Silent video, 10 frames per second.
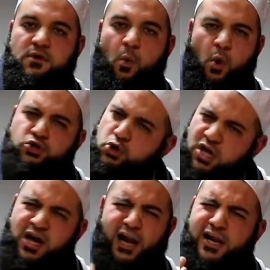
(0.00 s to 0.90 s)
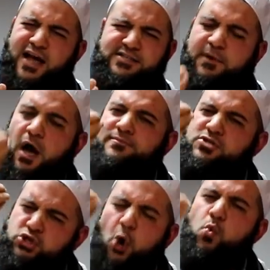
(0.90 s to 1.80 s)
What, do you think Allah has become
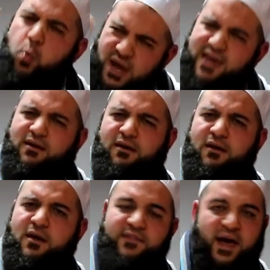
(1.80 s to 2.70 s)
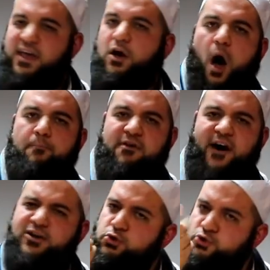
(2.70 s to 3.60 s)
so weak that He can't
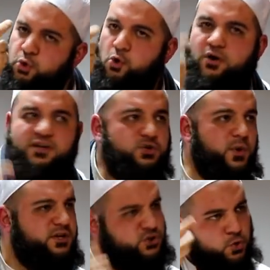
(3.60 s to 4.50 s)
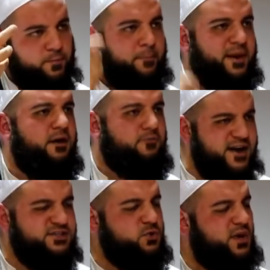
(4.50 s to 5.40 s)
provide you two roti to eat, a plate of
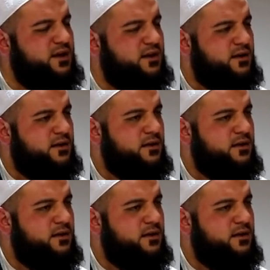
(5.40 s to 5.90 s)
rice to eat?